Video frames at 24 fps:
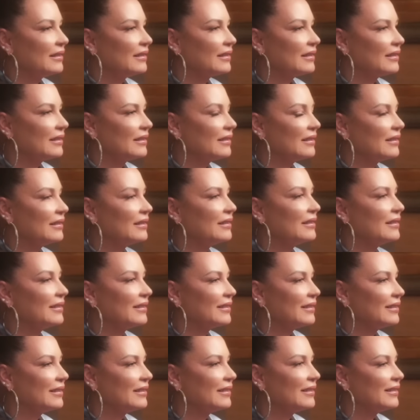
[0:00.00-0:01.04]

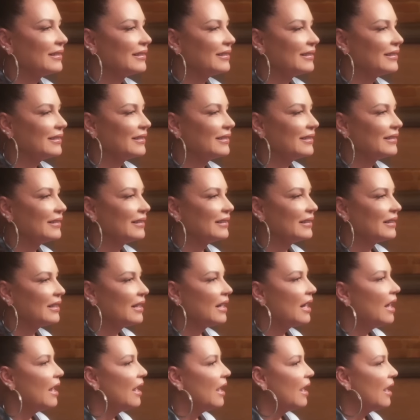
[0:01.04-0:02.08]

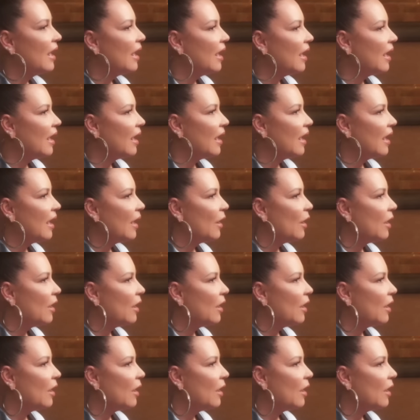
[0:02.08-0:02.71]
[no speech]